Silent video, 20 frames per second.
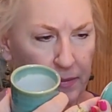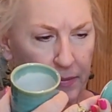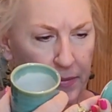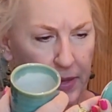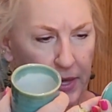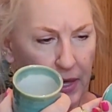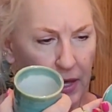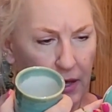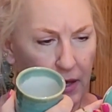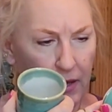
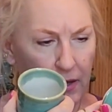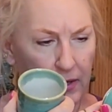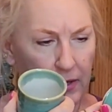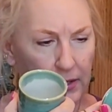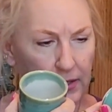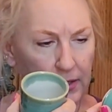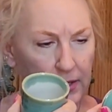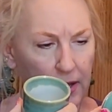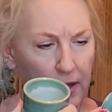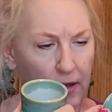
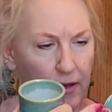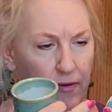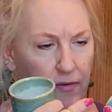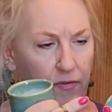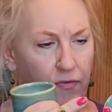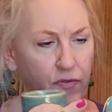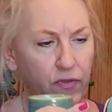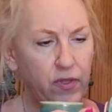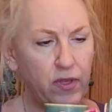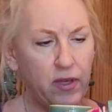because
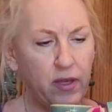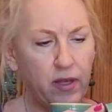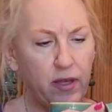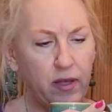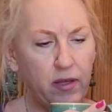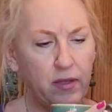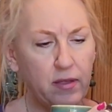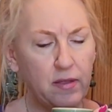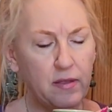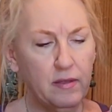of
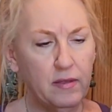the